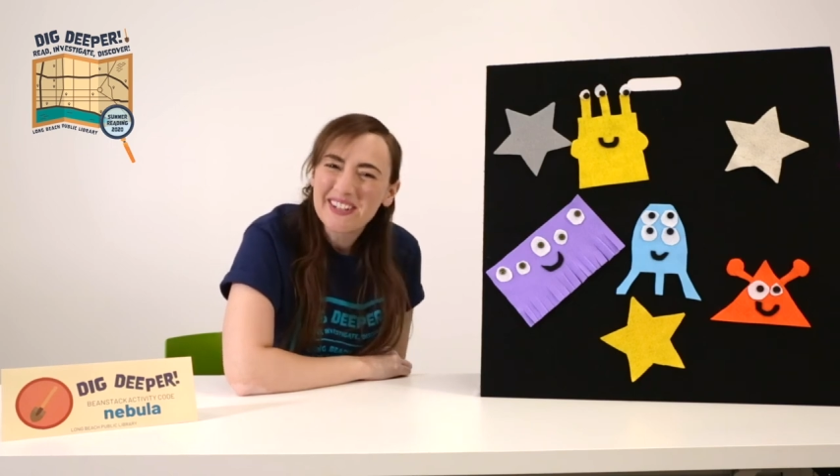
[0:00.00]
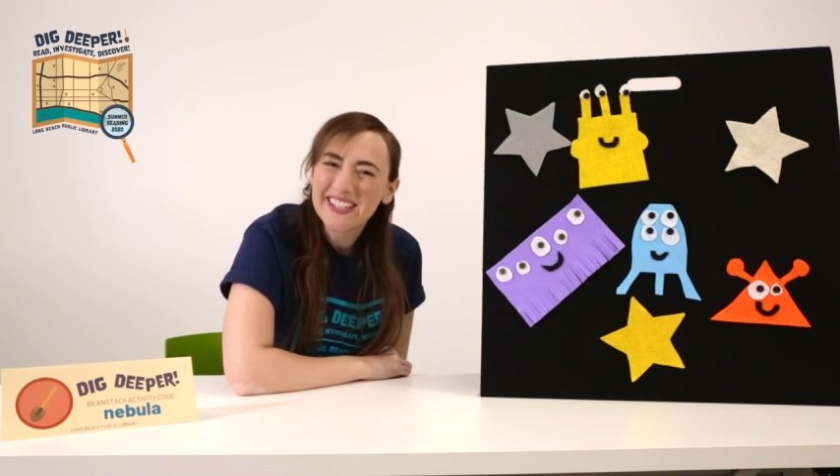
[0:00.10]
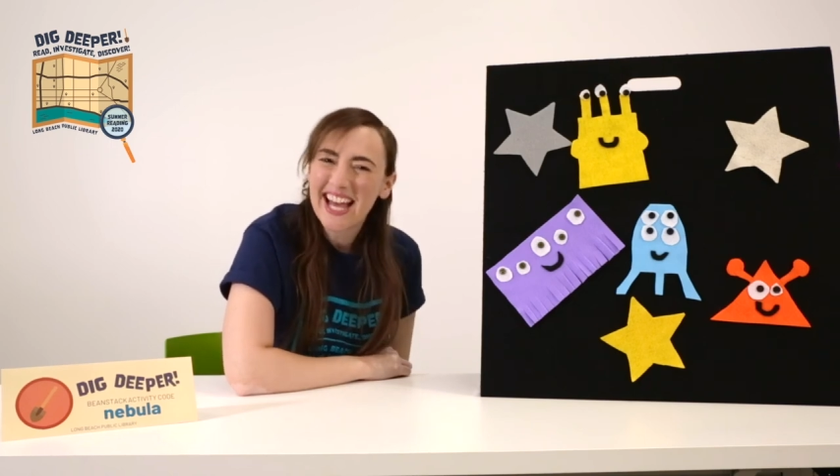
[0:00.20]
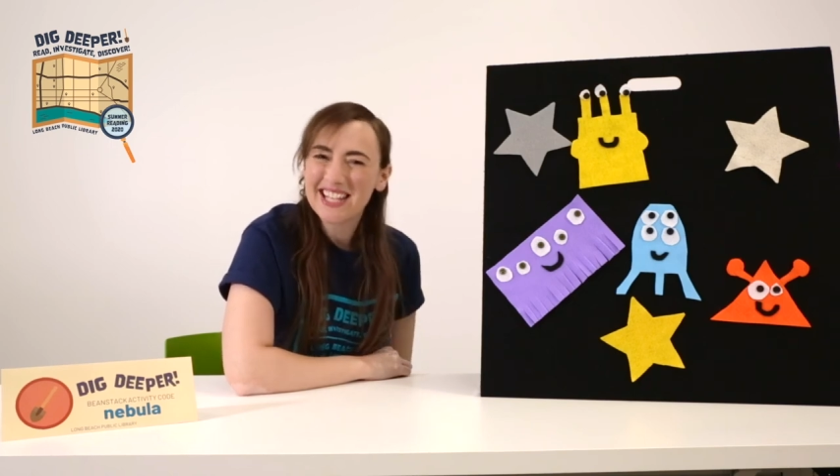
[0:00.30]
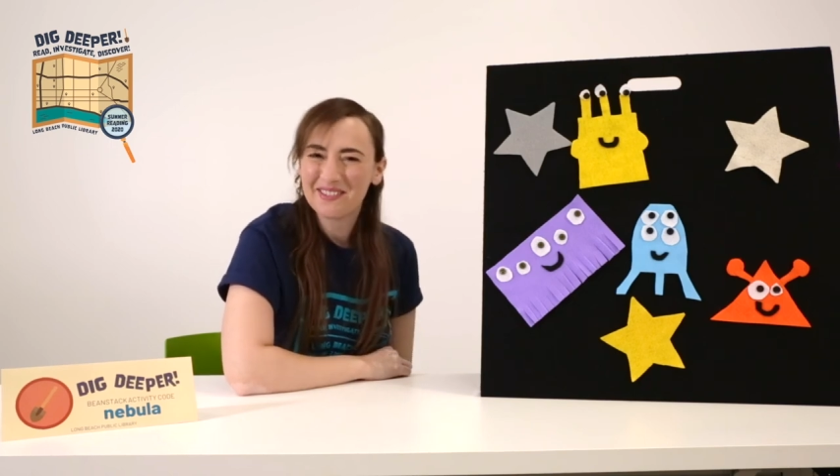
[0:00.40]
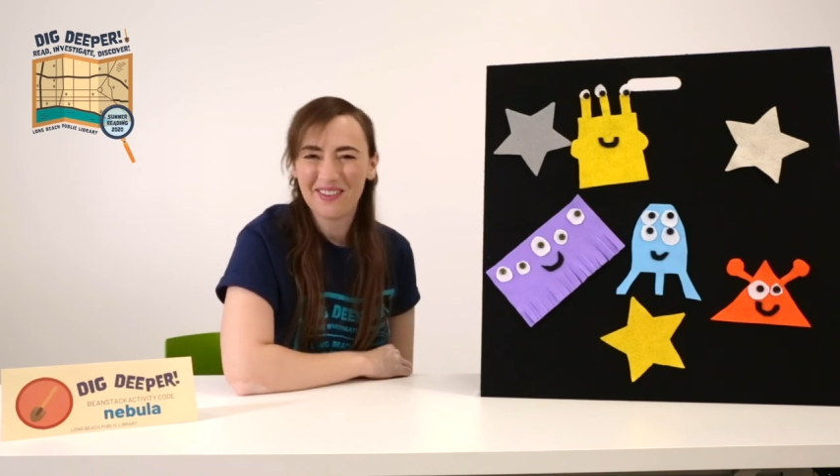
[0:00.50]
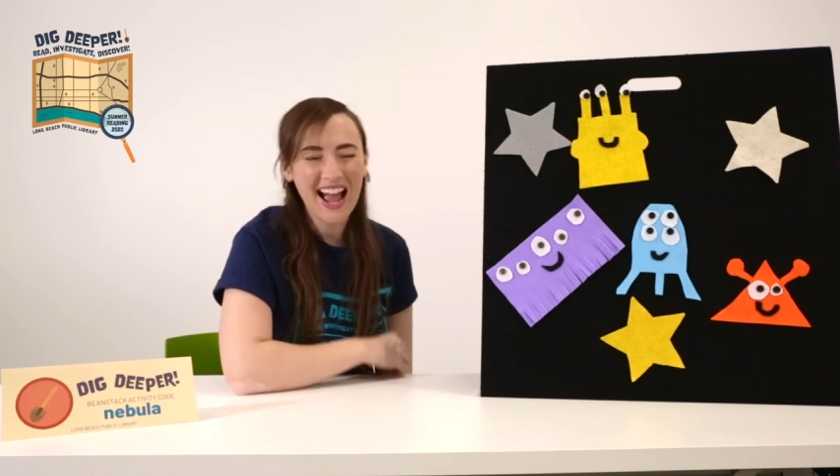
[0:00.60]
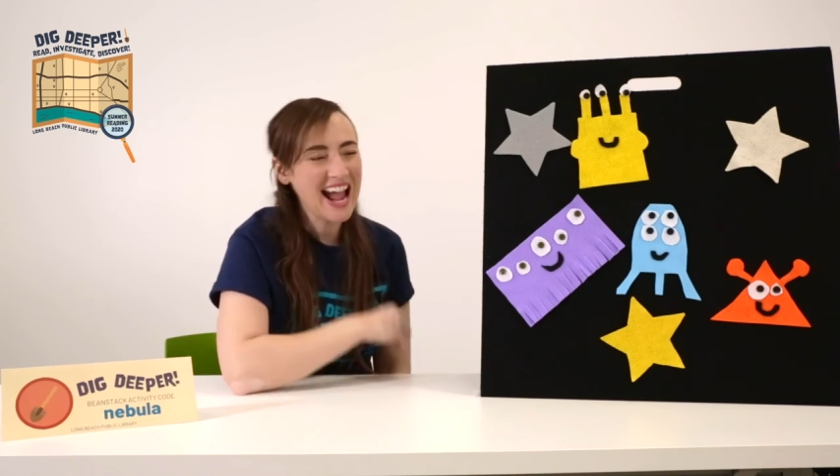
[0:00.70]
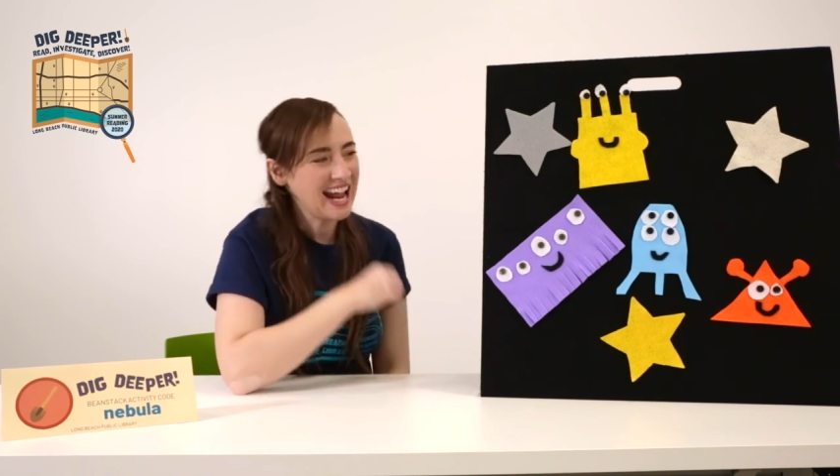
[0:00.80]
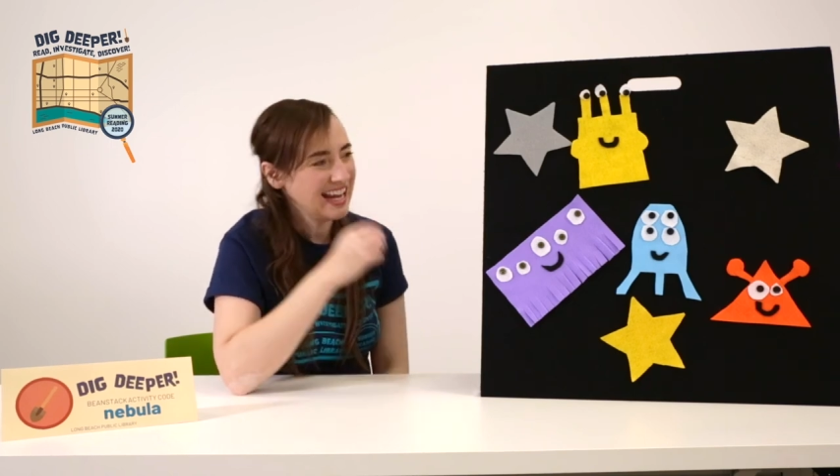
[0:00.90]
that's
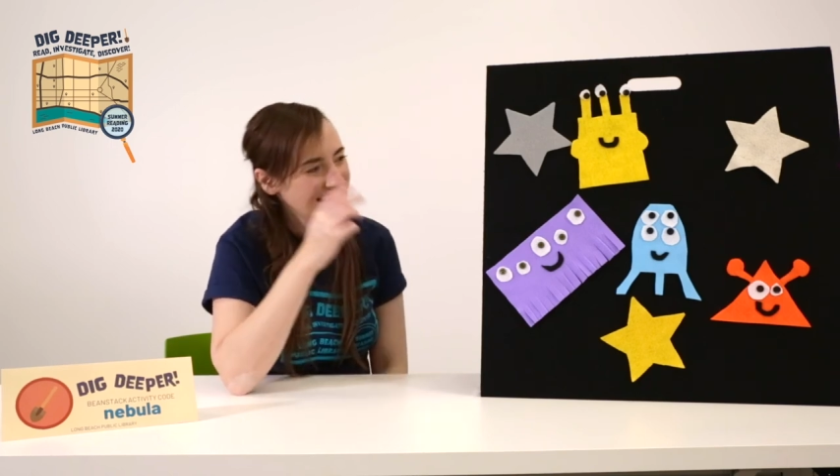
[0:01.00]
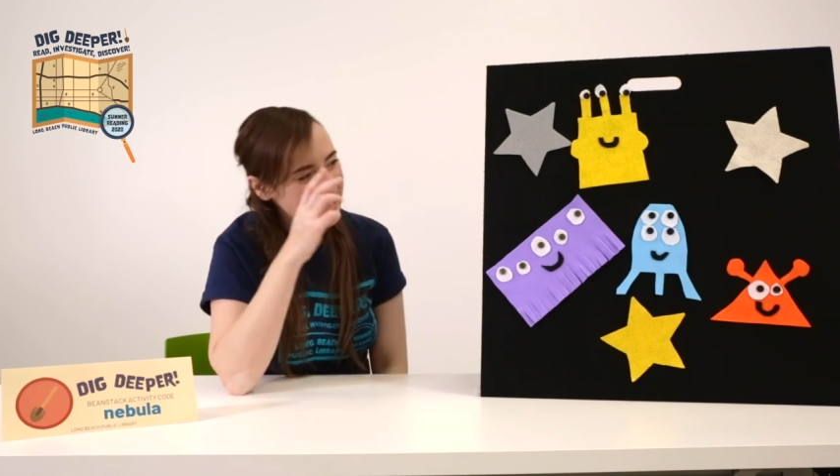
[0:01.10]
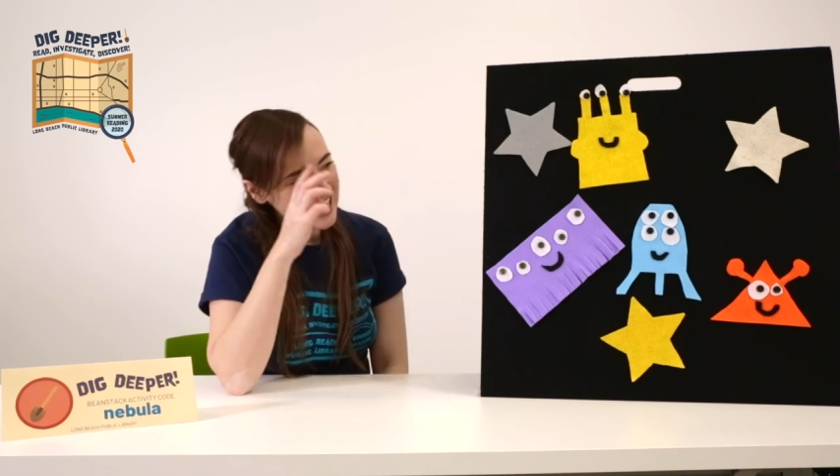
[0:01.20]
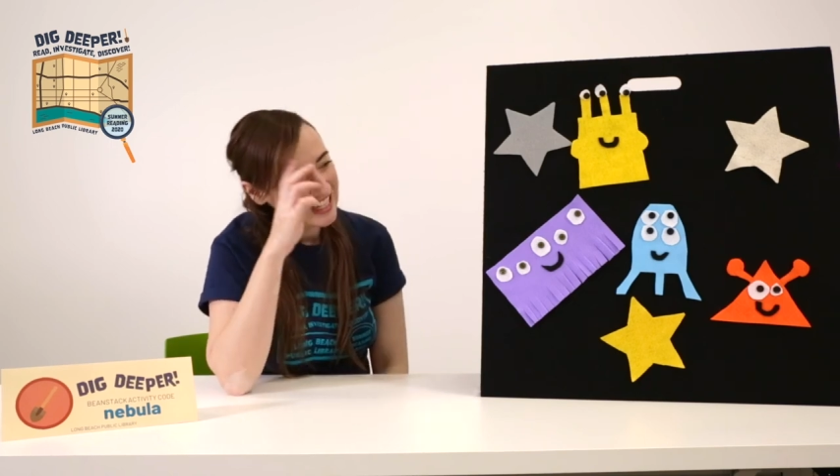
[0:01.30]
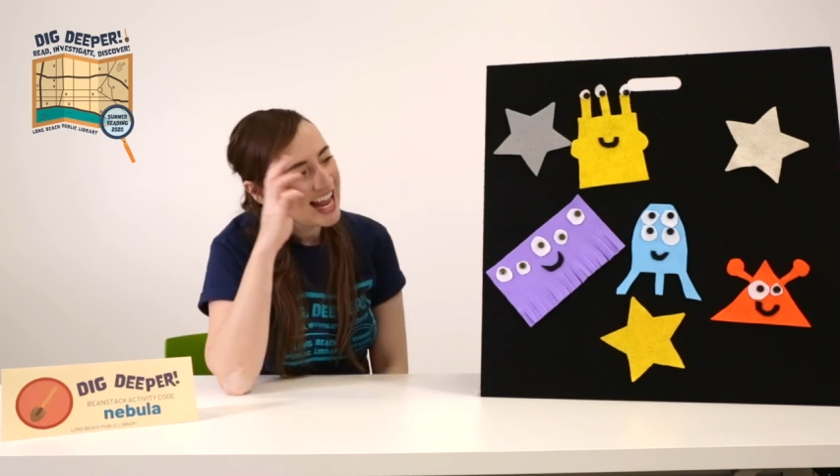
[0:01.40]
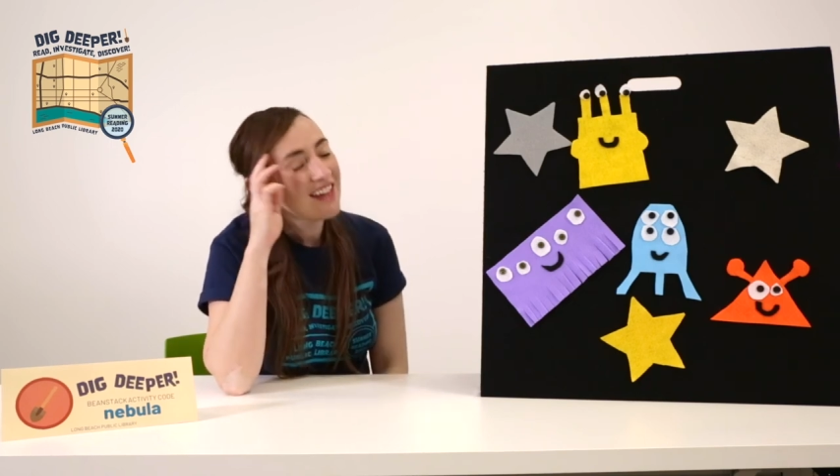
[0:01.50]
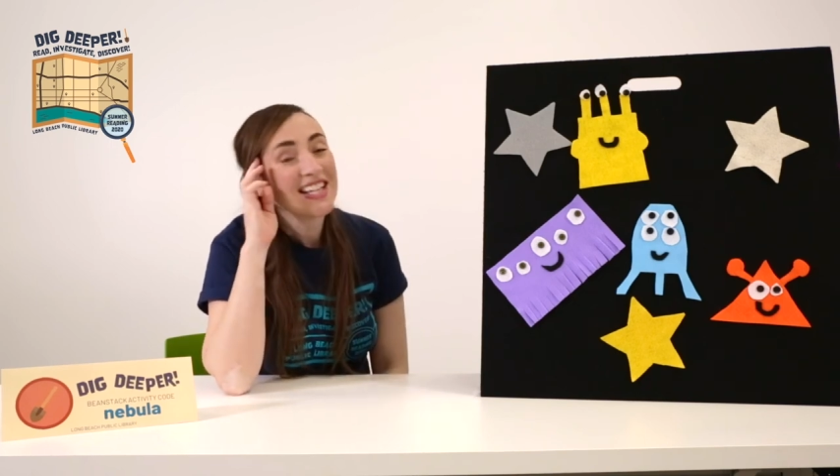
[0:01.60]
right. Now